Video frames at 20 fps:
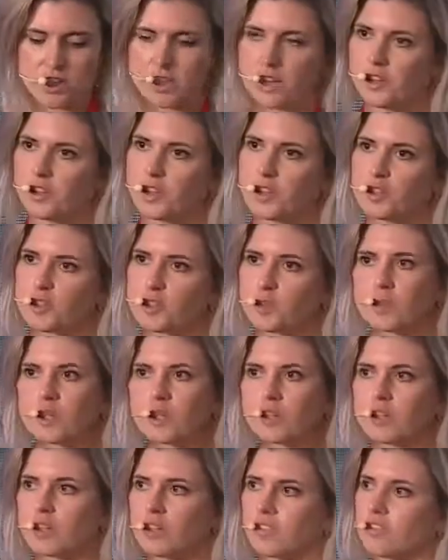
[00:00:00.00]
and the
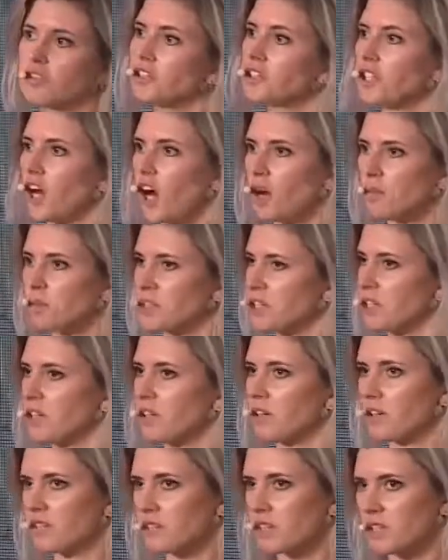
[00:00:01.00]
usability for adoption
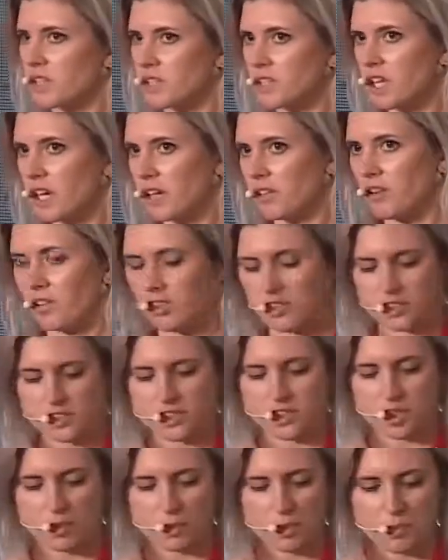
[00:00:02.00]
of these
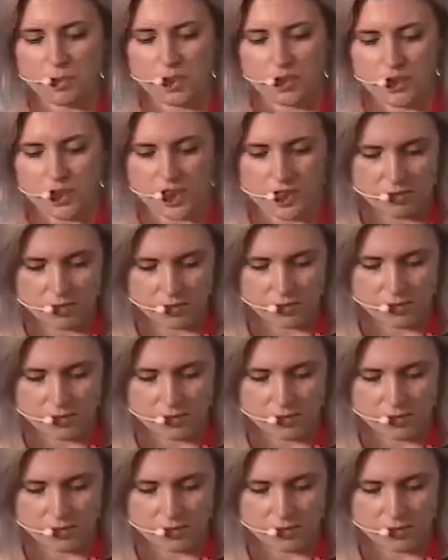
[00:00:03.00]
technologies that we're building.